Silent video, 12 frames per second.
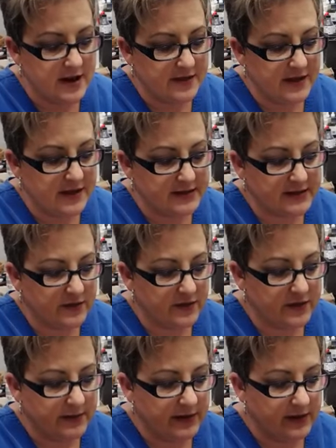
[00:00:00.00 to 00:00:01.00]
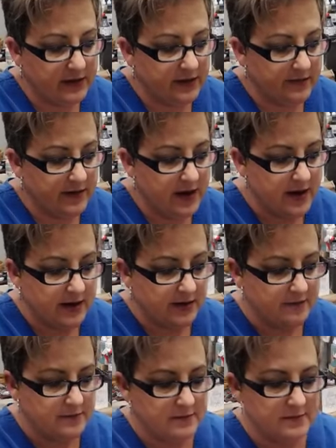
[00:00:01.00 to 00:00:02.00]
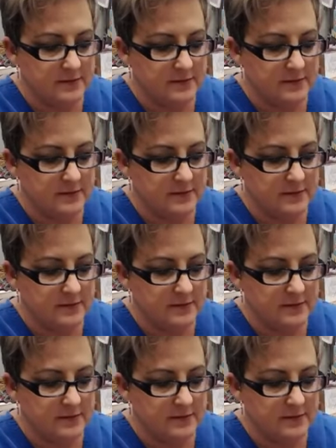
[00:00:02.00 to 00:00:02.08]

I think is going to be divine.